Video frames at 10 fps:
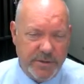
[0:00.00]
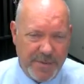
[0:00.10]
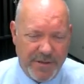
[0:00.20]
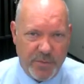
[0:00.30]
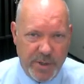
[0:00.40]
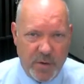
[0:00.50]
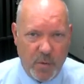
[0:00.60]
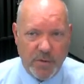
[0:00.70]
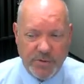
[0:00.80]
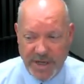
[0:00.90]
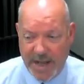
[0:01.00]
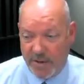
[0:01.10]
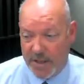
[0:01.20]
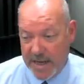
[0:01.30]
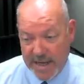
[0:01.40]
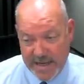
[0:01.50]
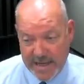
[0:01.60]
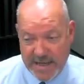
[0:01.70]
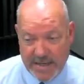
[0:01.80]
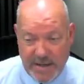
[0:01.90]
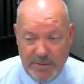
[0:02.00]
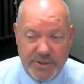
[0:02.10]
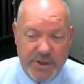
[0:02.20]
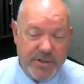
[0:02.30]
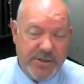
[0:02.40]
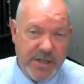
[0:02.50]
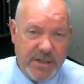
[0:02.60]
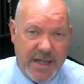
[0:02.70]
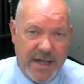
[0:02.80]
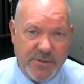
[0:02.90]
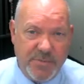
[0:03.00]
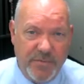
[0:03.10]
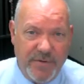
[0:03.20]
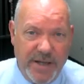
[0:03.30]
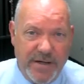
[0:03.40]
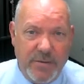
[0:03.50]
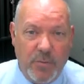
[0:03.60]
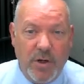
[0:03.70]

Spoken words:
It's about three quarters now, and well, we're starting to see the clouds move in, and